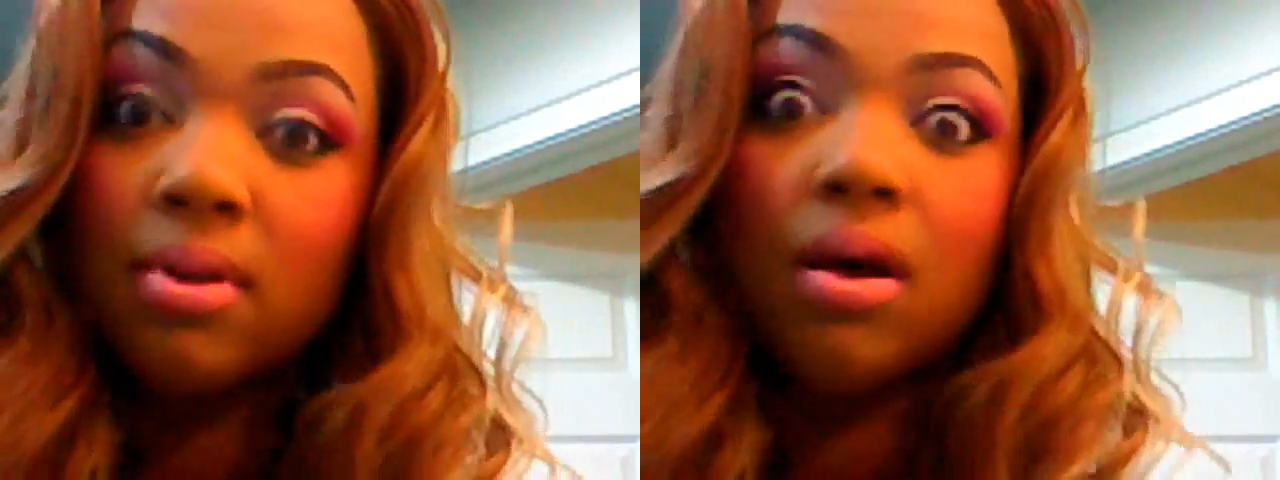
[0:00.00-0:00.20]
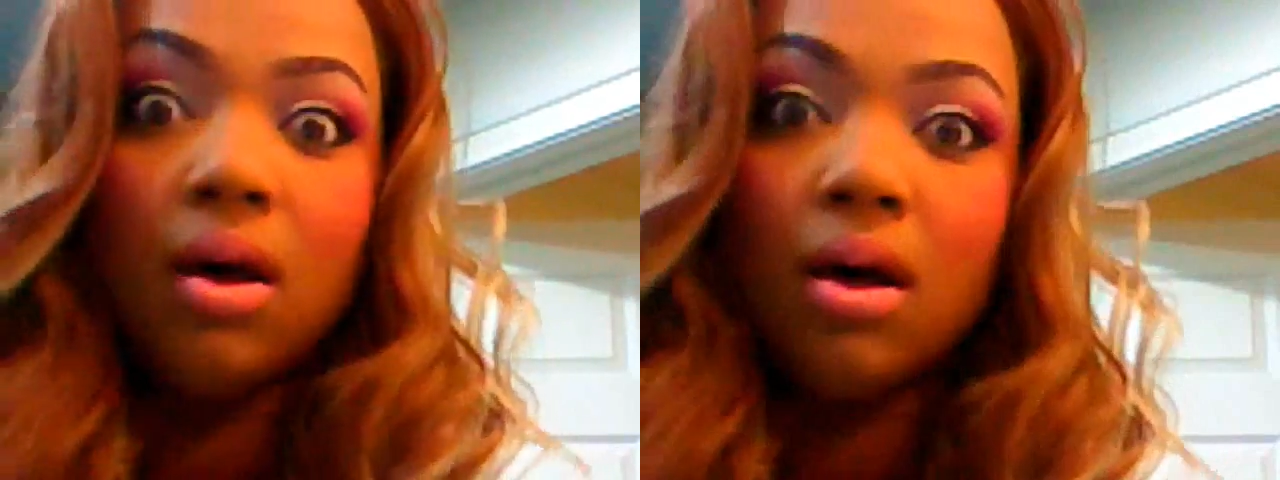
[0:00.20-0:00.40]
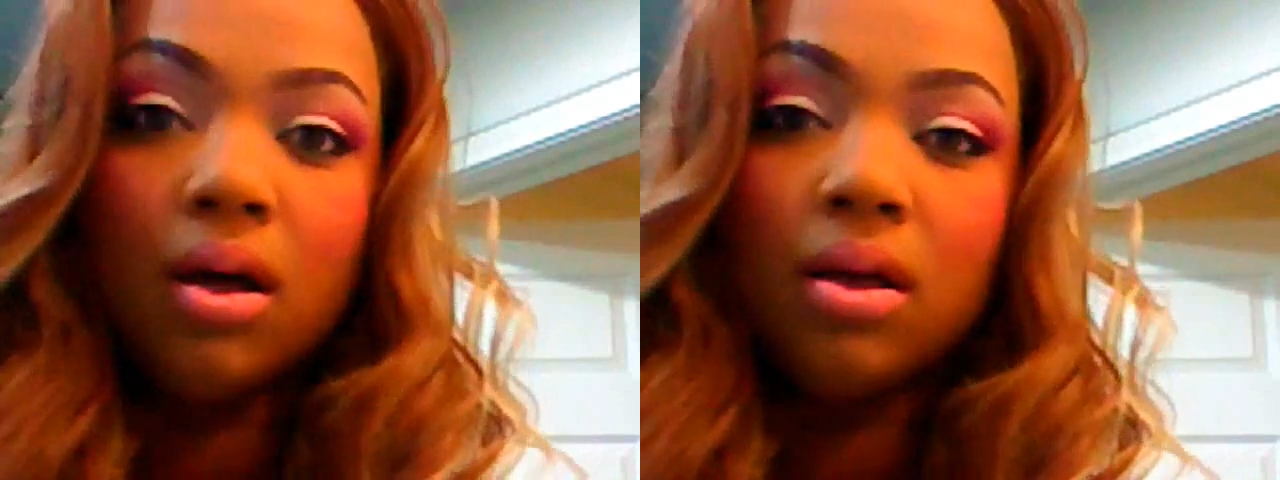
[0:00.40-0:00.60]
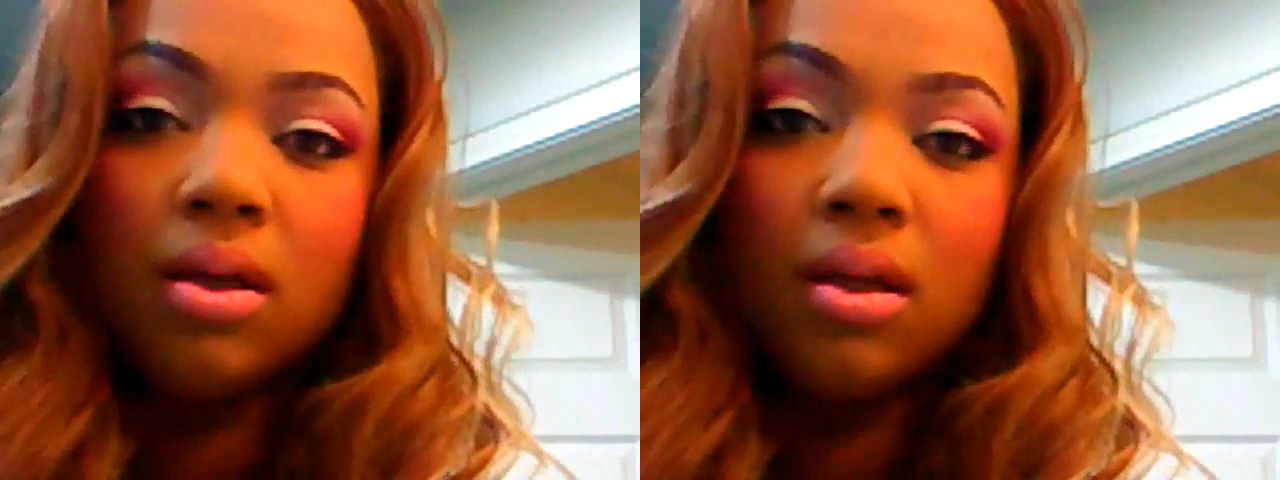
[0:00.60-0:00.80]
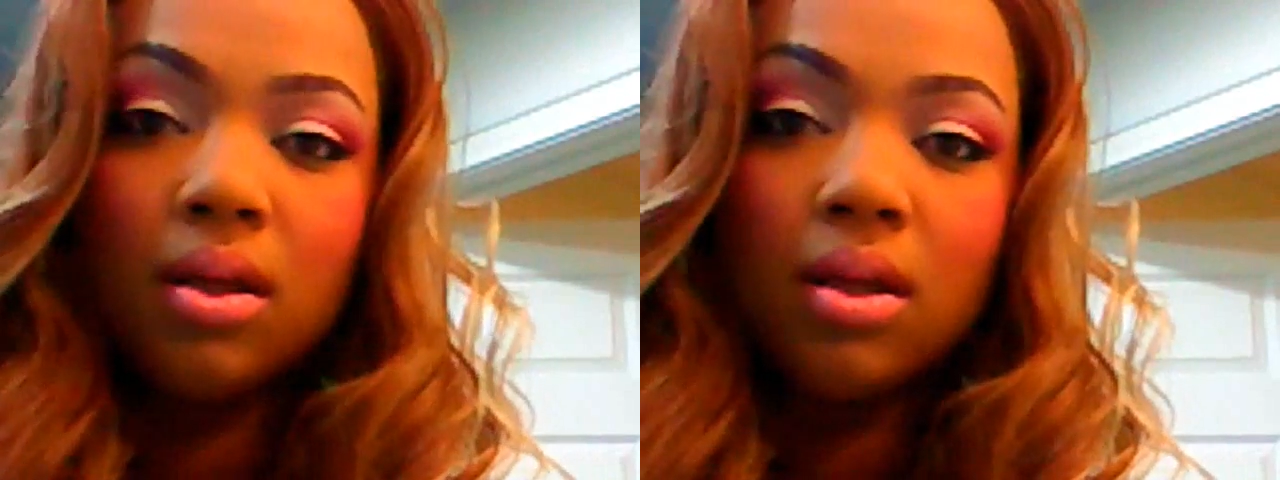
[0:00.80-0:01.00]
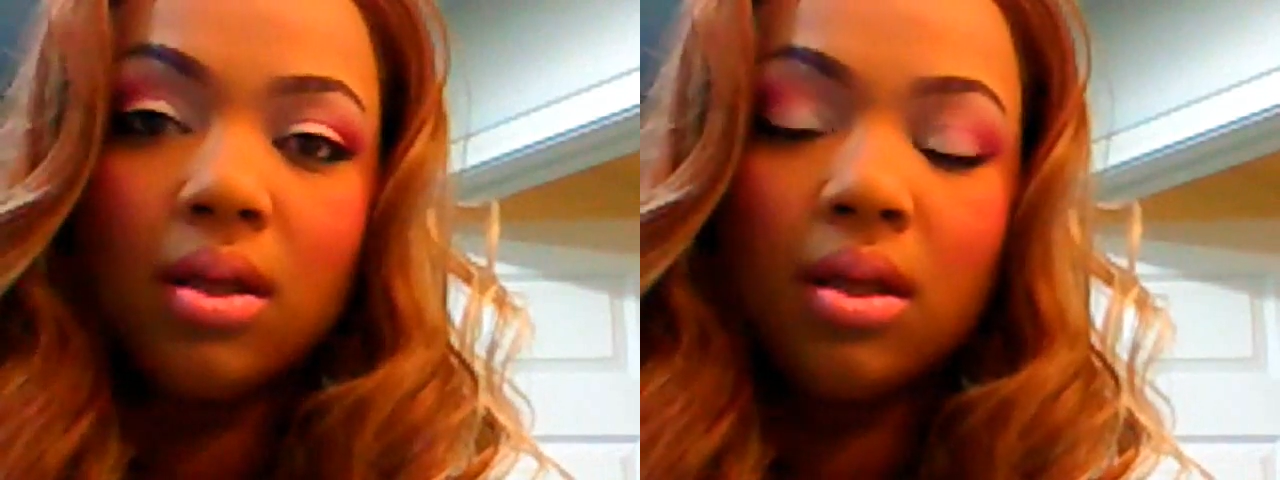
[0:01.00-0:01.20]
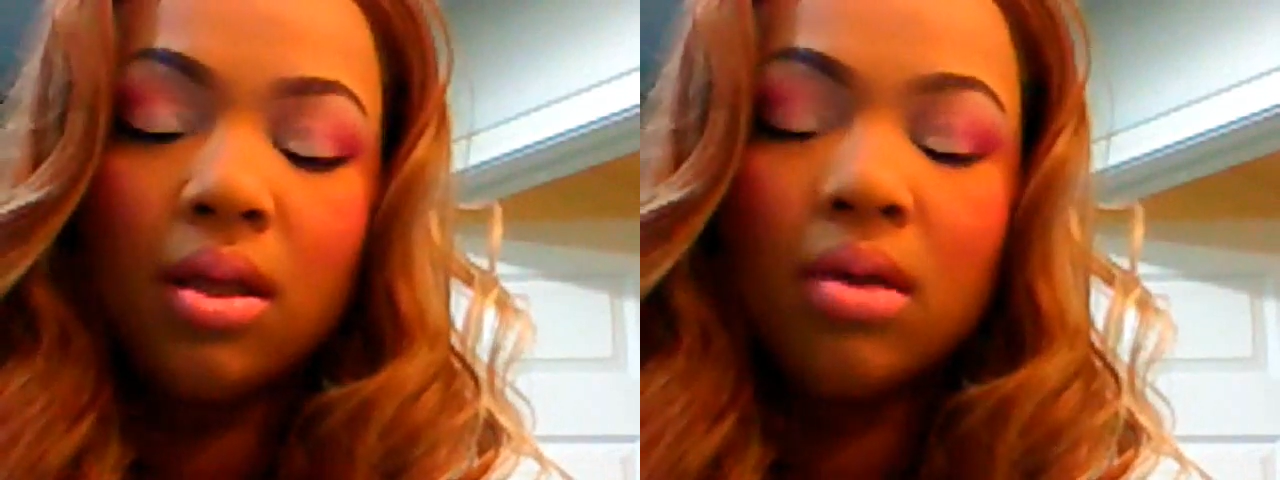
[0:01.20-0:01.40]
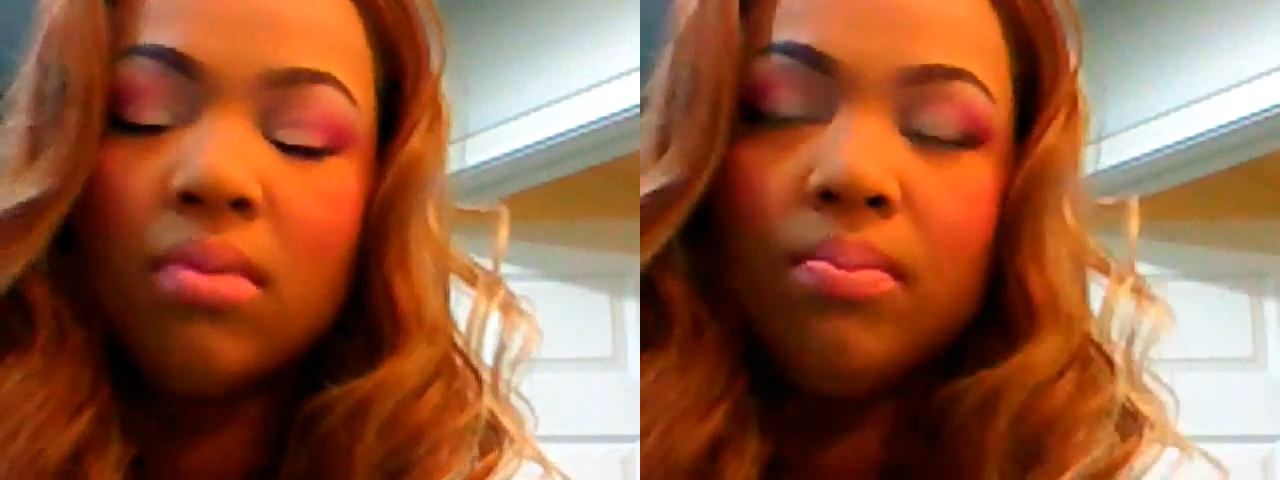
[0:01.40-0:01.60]
Ah,
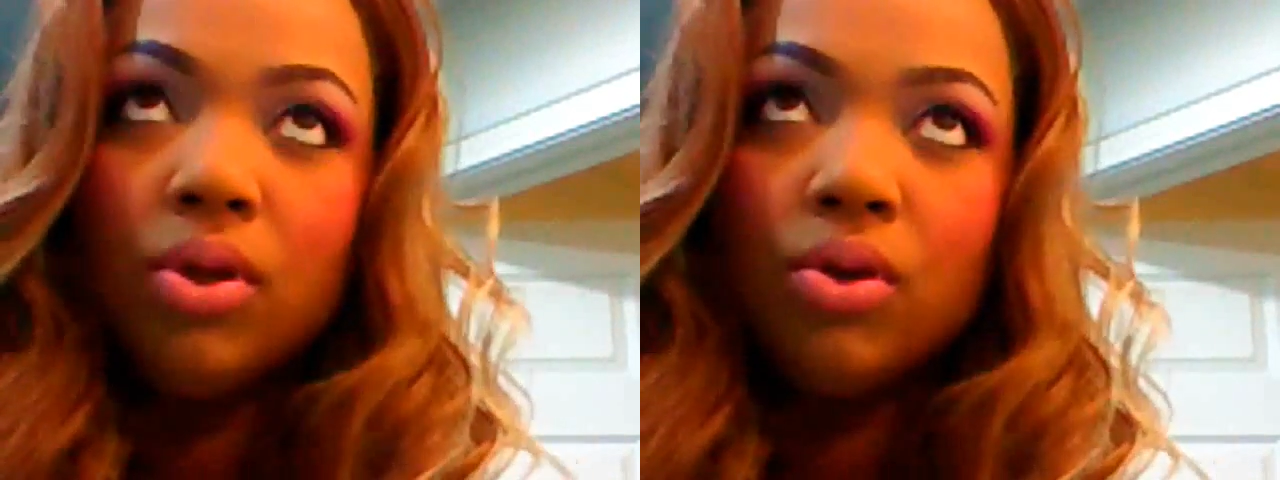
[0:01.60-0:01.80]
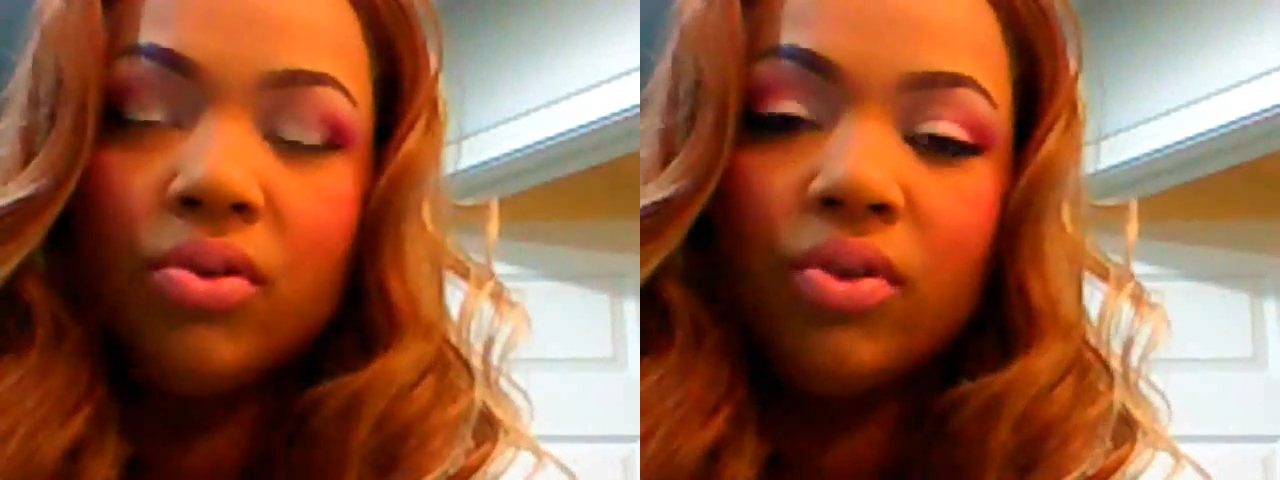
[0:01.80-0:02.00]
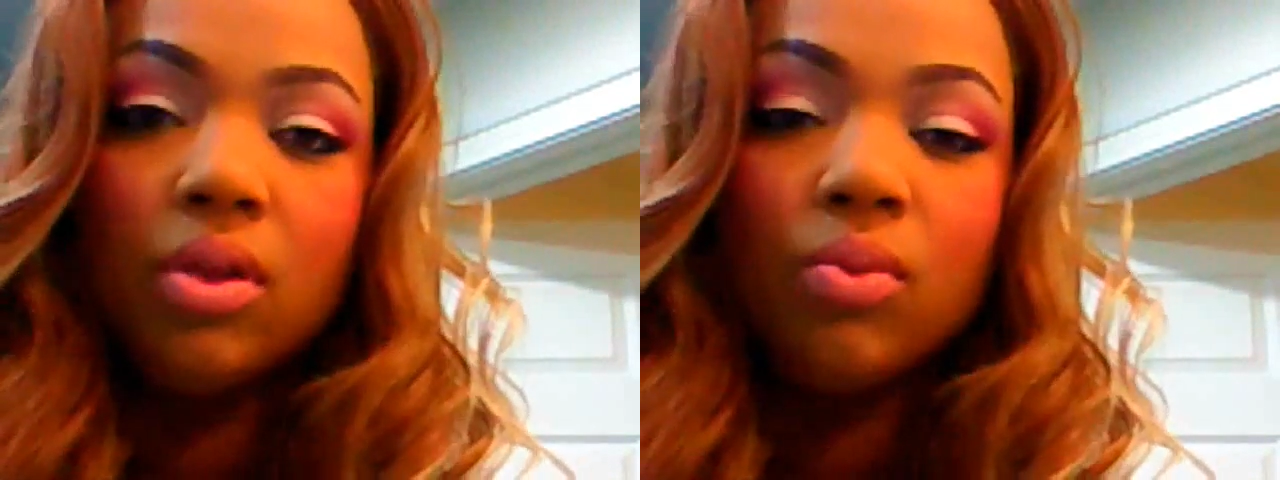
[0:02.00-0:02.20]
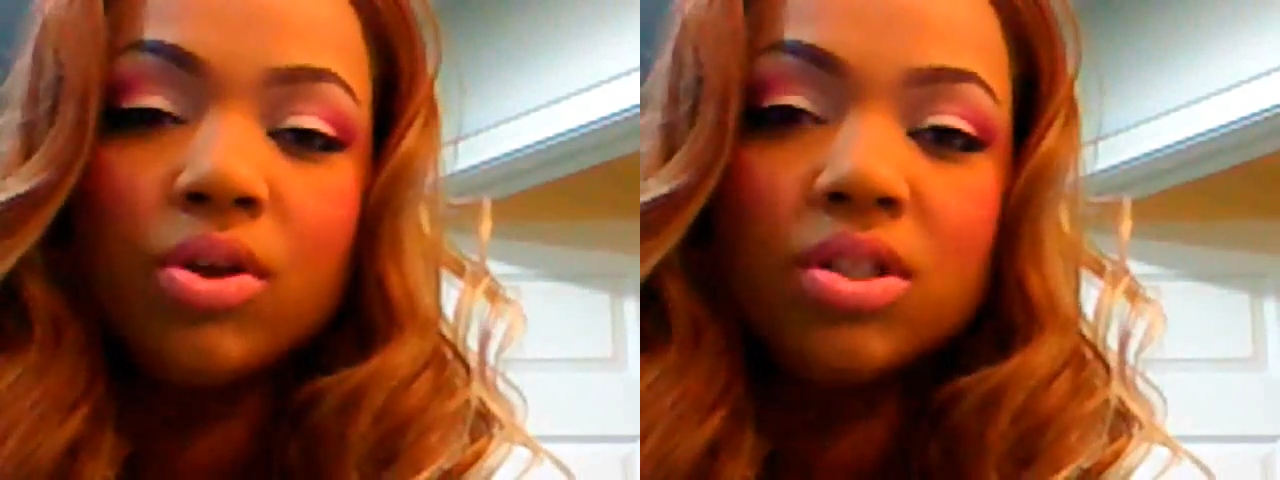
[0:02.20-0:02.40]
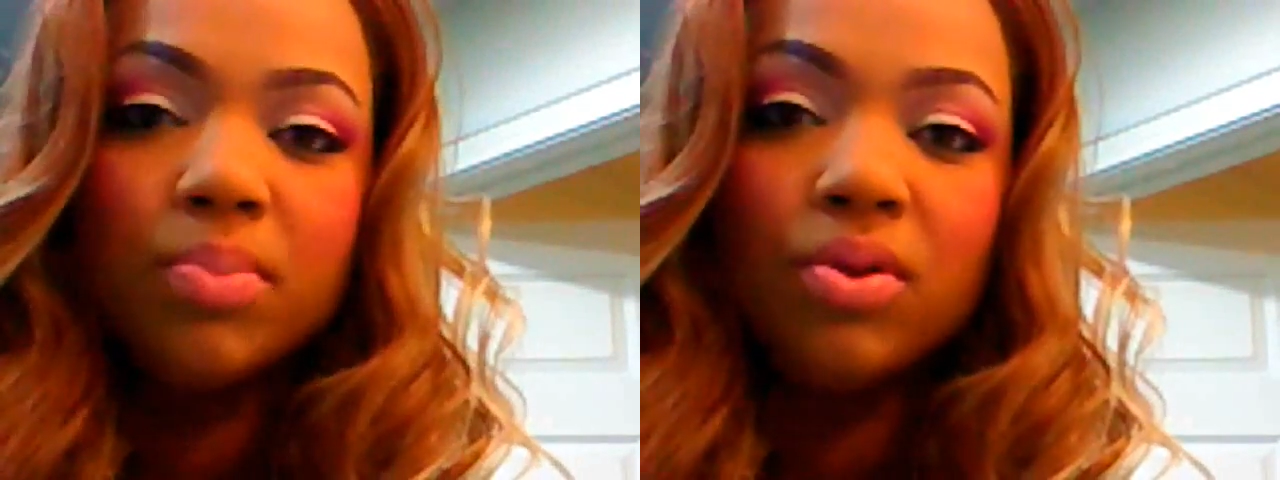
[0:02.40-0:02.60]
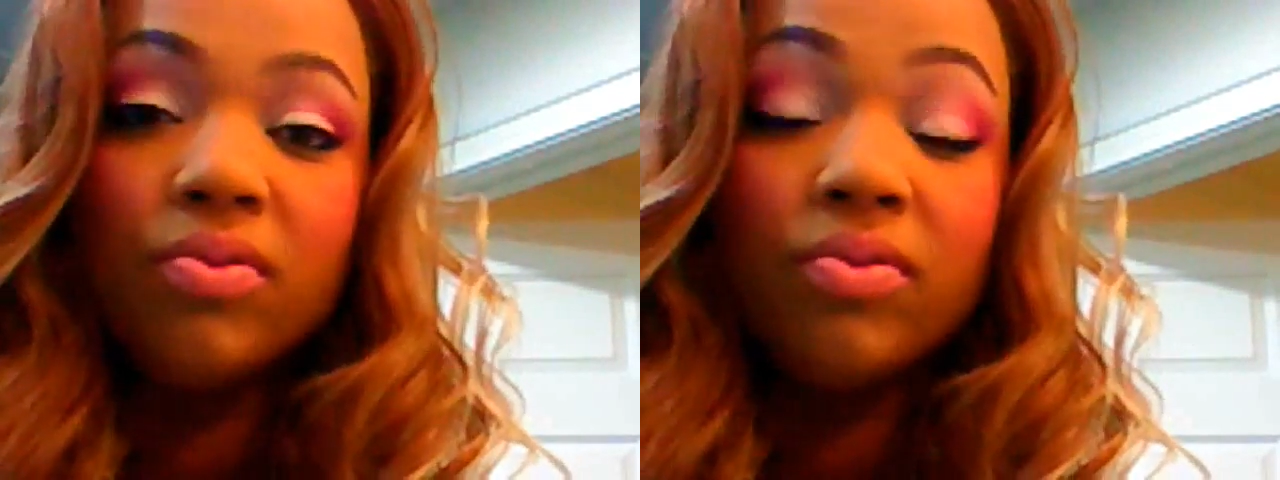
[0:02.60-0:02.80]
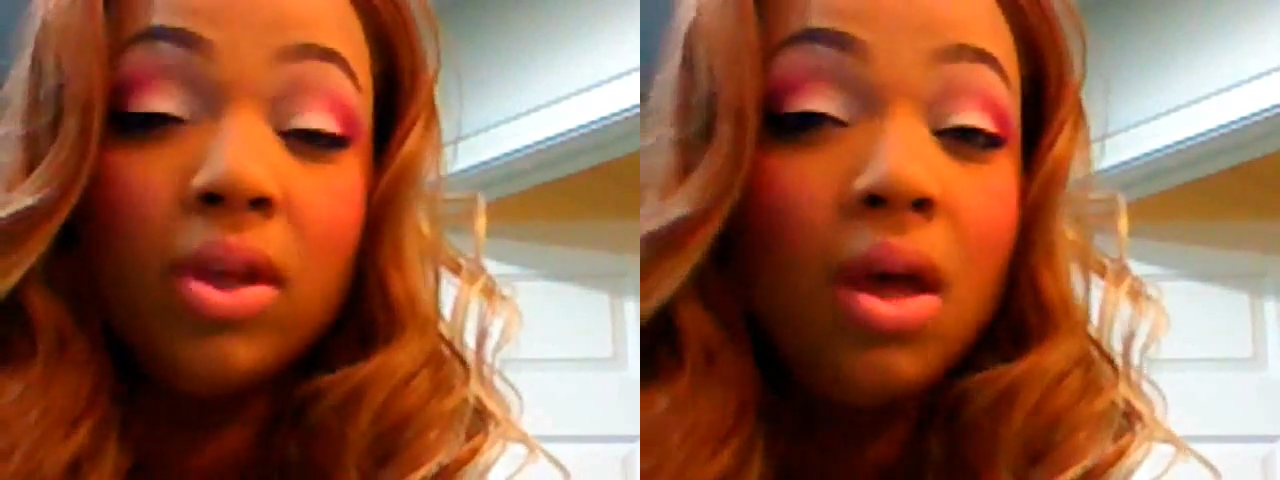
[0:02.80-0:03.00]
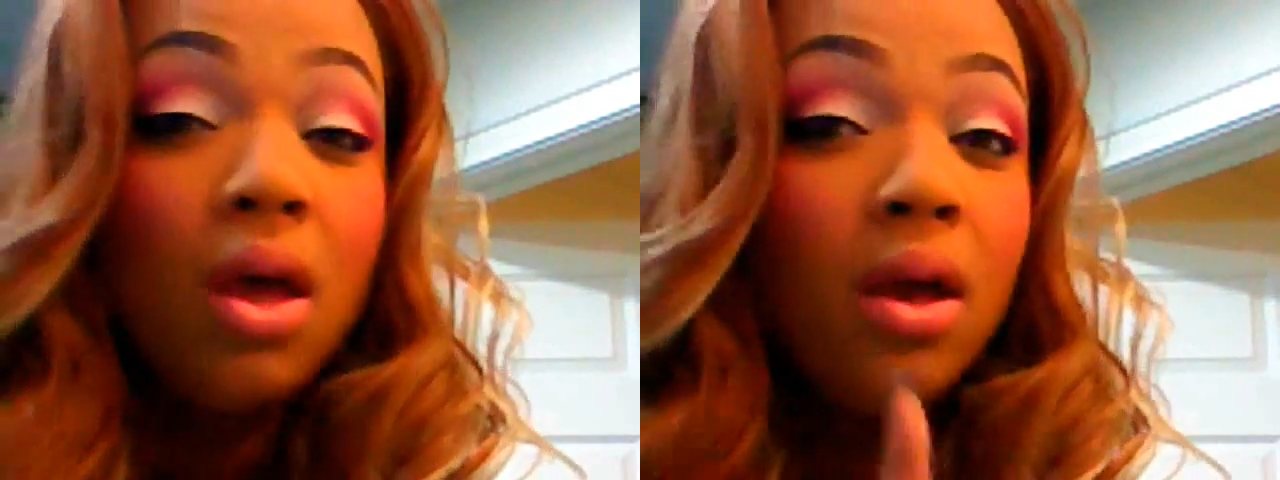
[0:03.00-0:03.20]
beautiful. It works beautifully.